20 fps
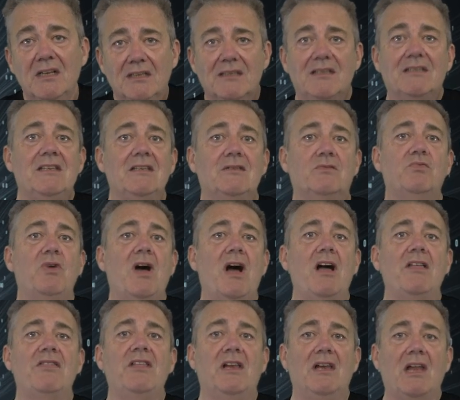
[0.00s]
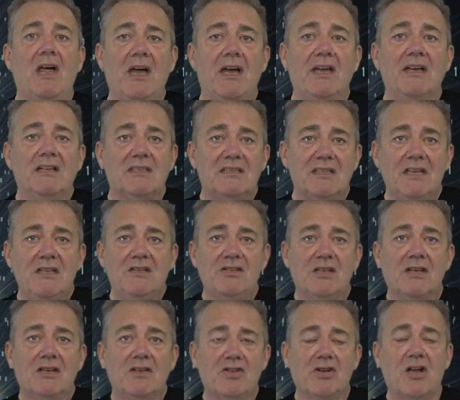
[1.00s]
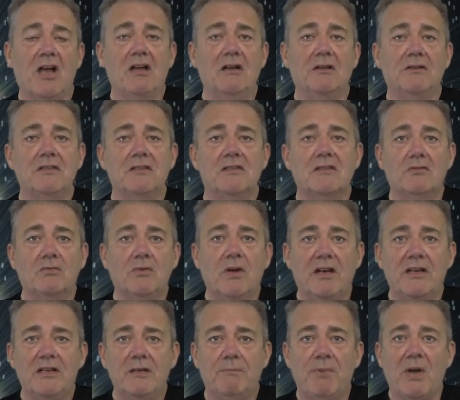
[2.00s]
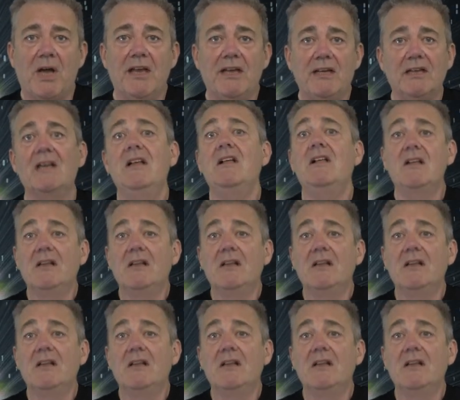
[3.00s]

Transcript: This is rather like teaching a child to ride a bike.